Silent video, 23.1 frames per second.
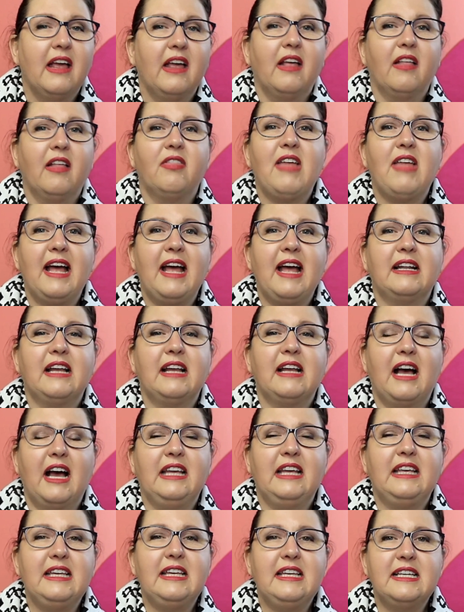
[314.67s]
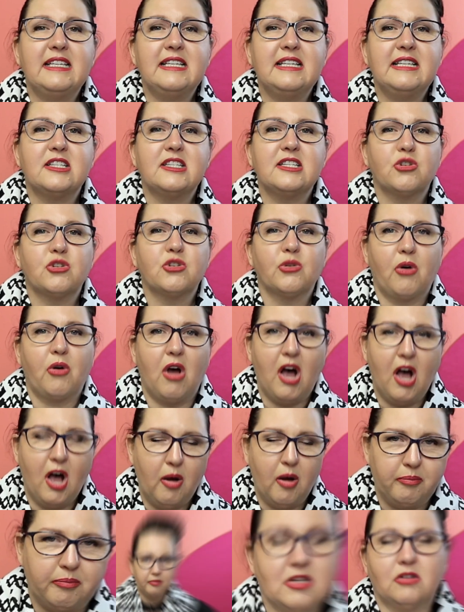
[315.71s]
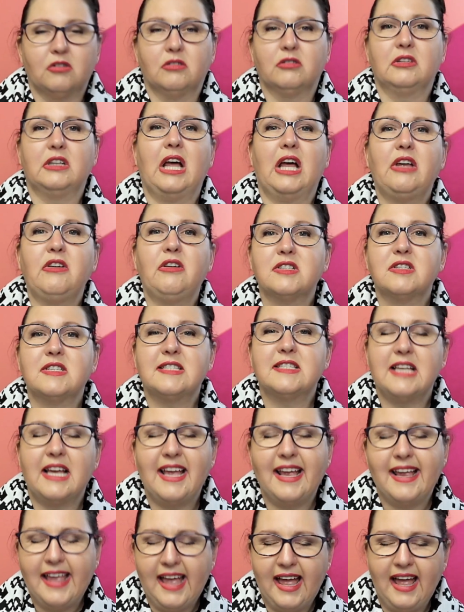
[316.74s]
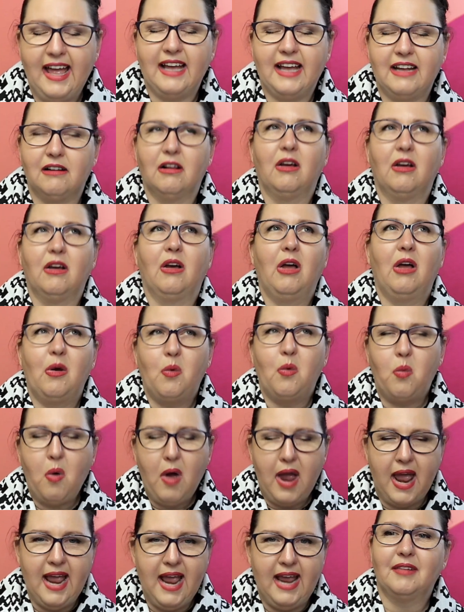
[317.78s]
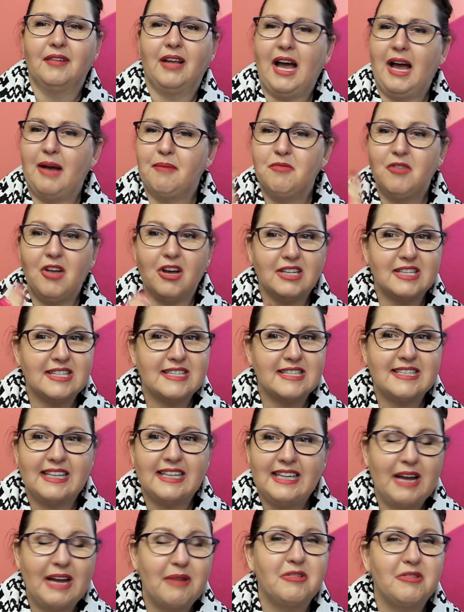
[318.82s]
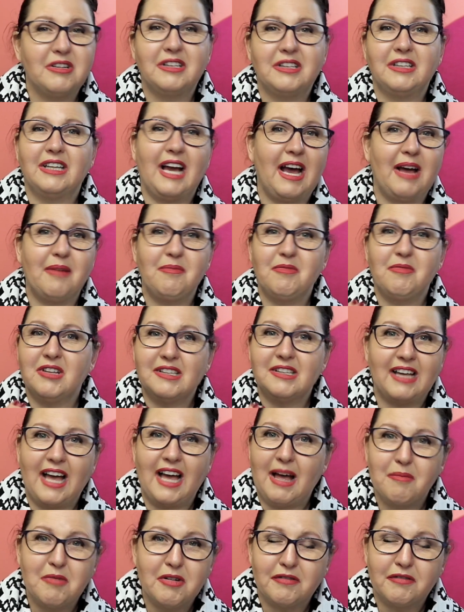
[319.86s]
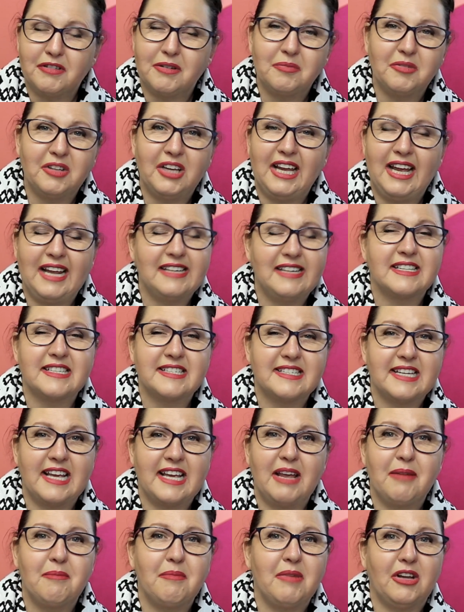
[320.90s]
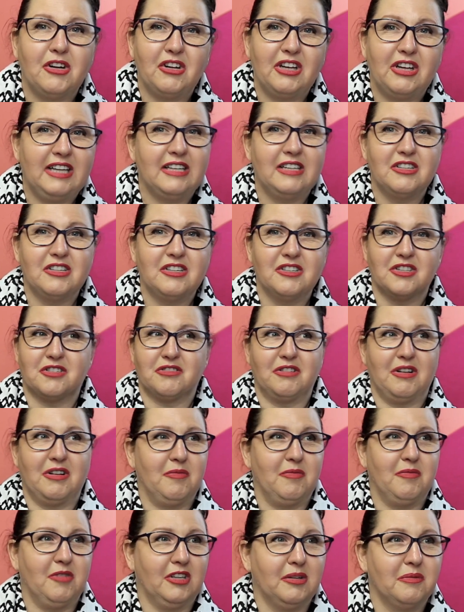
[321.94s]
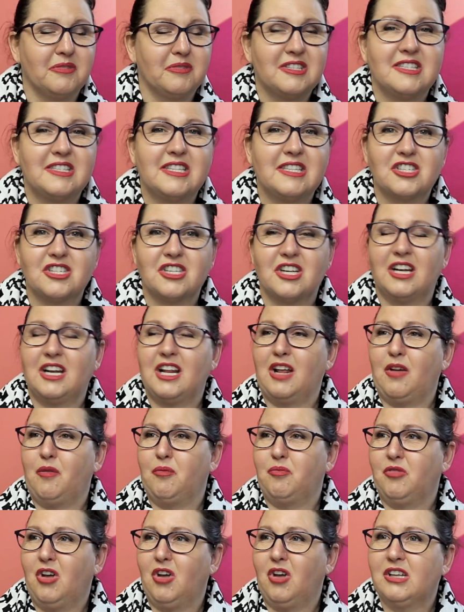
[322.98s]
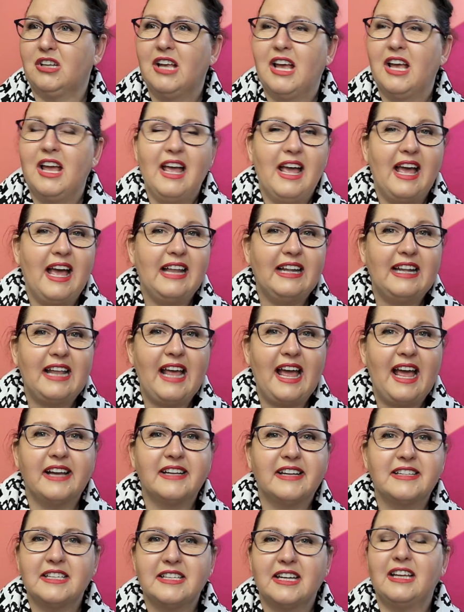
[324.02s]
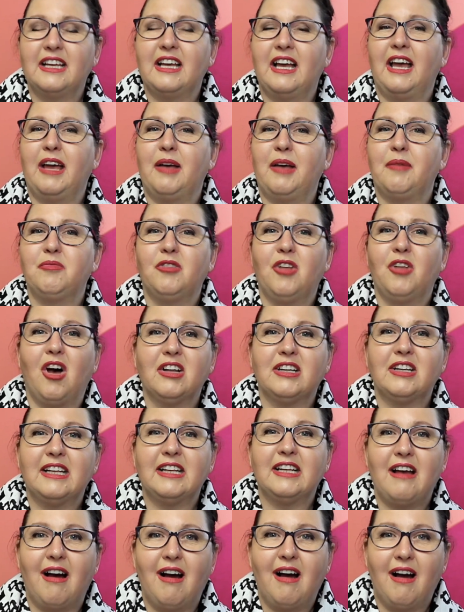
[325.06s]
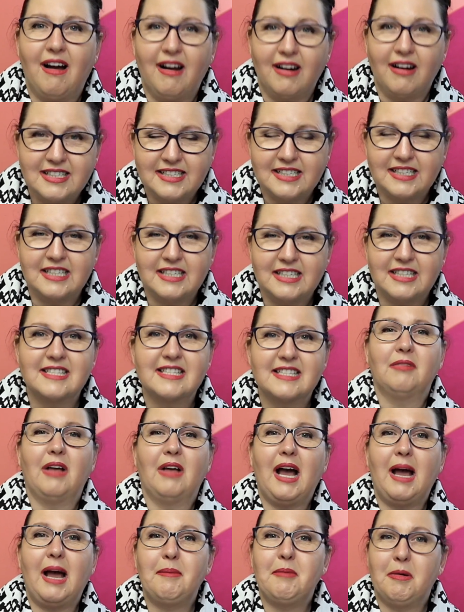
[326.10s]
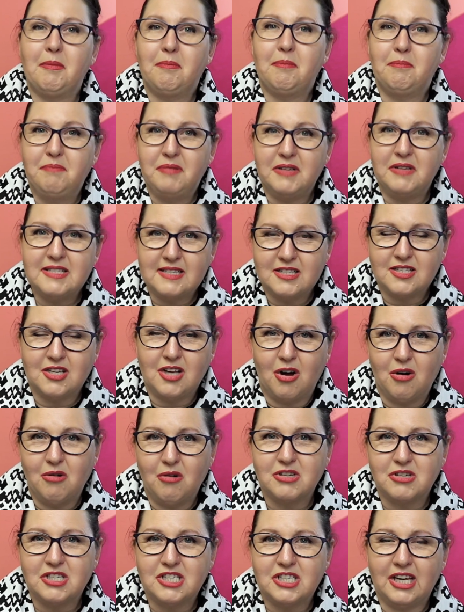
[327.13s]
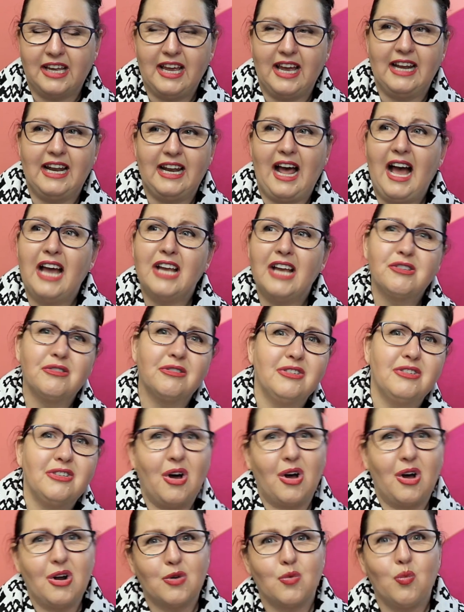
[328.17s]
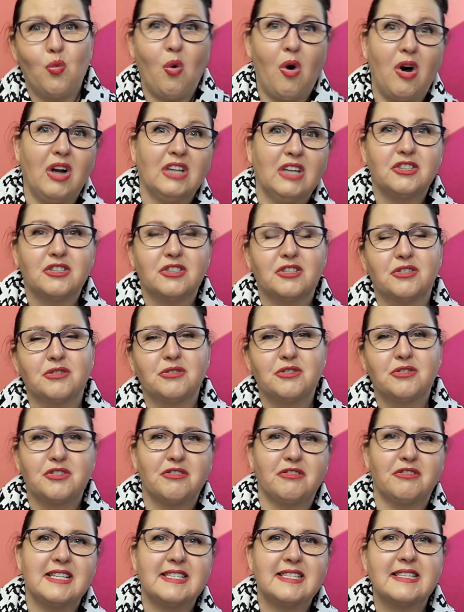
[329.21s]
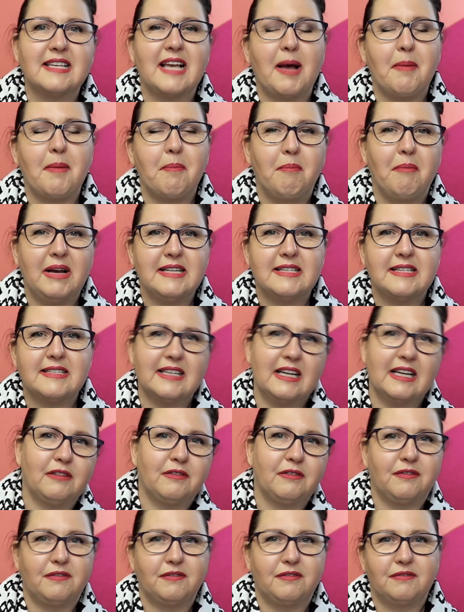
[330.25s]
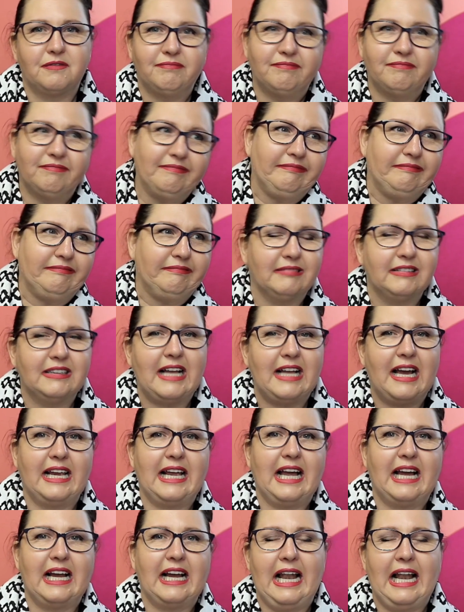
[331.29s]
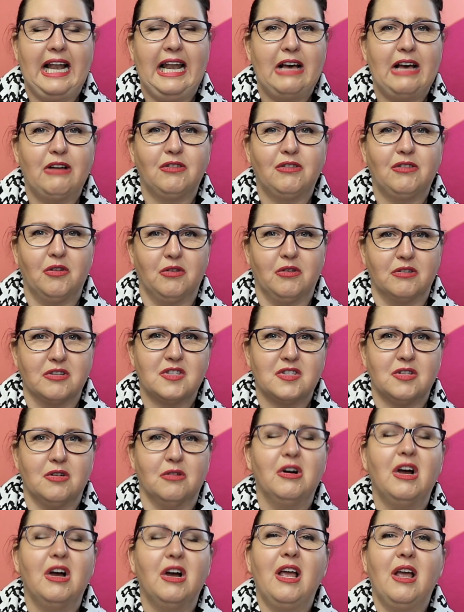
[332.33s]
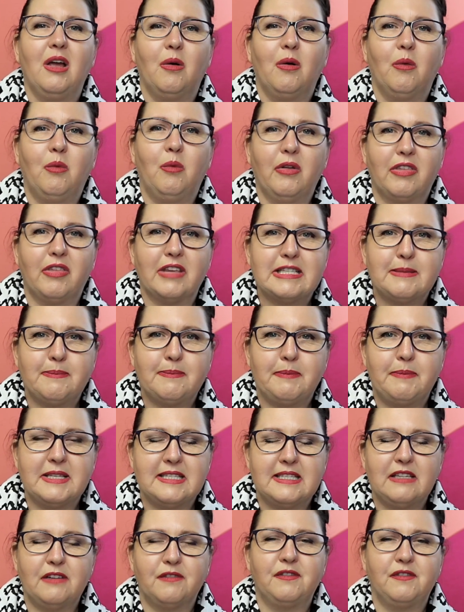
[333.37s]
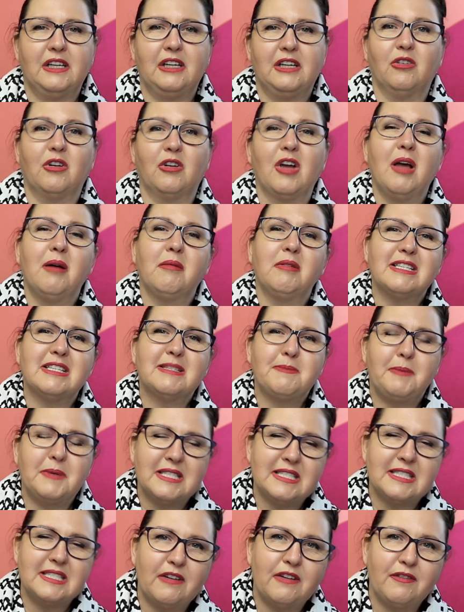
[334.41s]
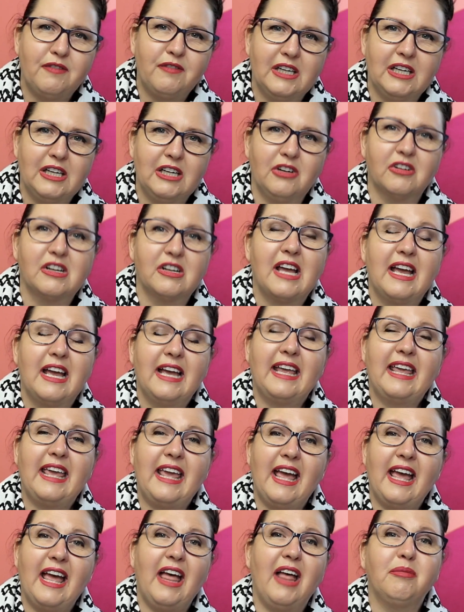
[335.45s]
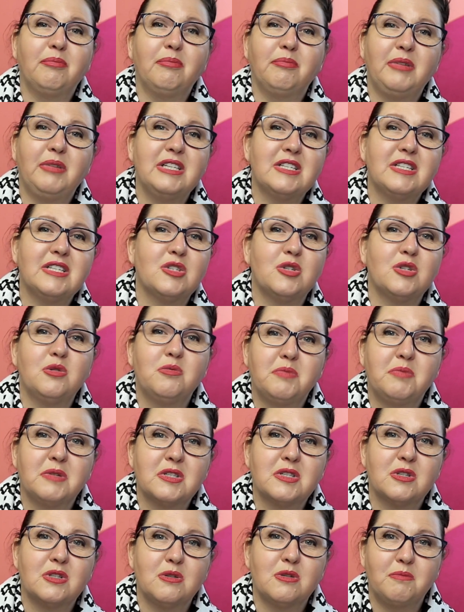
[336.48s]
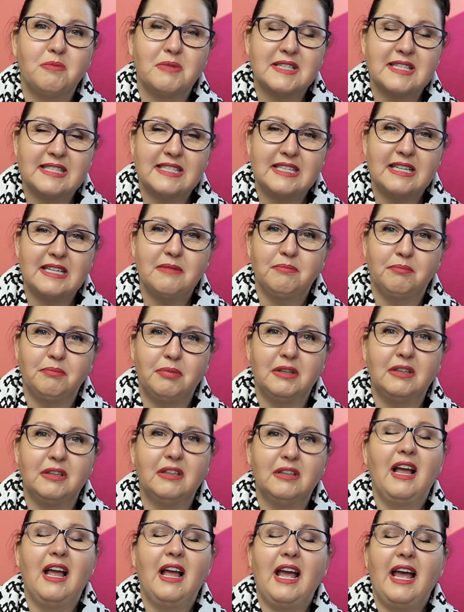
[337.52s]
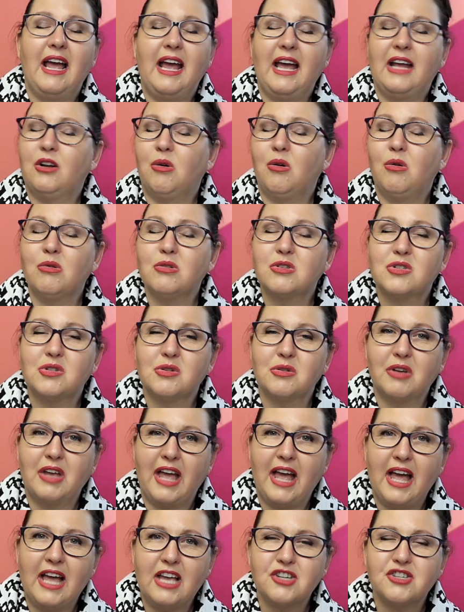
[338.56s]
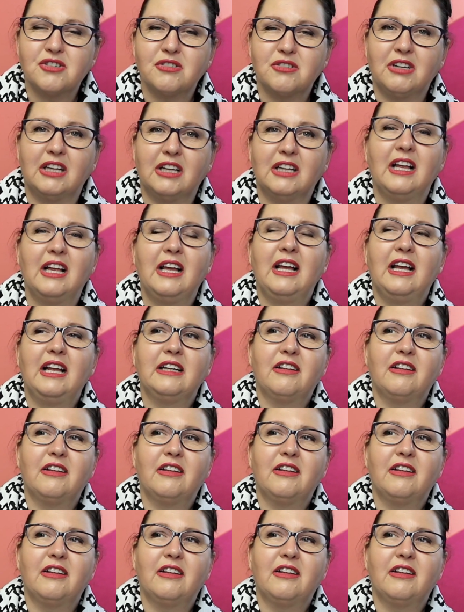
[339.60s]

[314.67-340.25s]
that are easy to copy. So now you say again, wait, I'm not a celebrity. I'm not coming from the entertainment industry. I'm not a musician. I'm not an actor. I'm not an artist. I'm a business coach again. I do not want to dress up myself like a clown or so with a specific look. A specific look can be super simple and also casual.